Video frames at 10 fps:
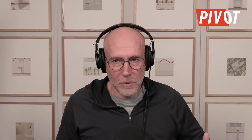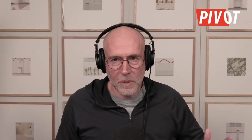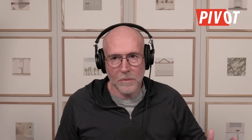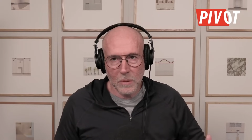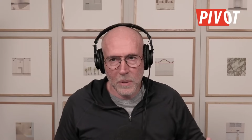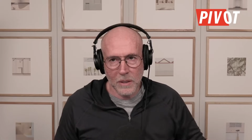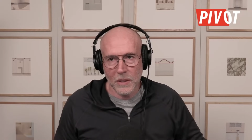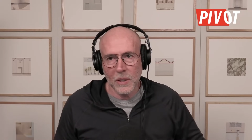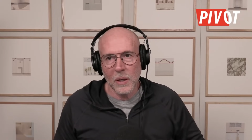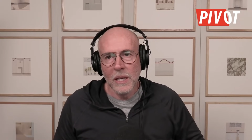whatever you want to
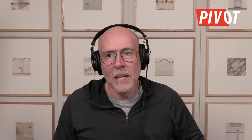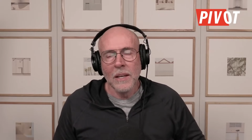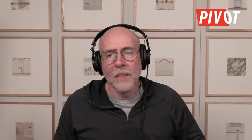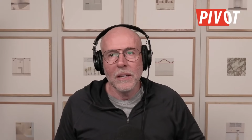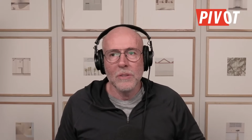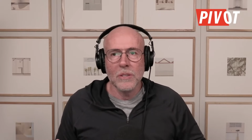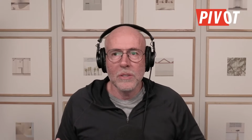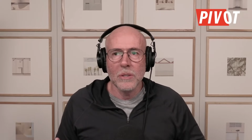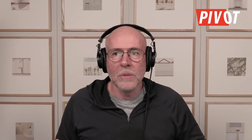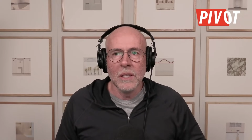call it. That is such a.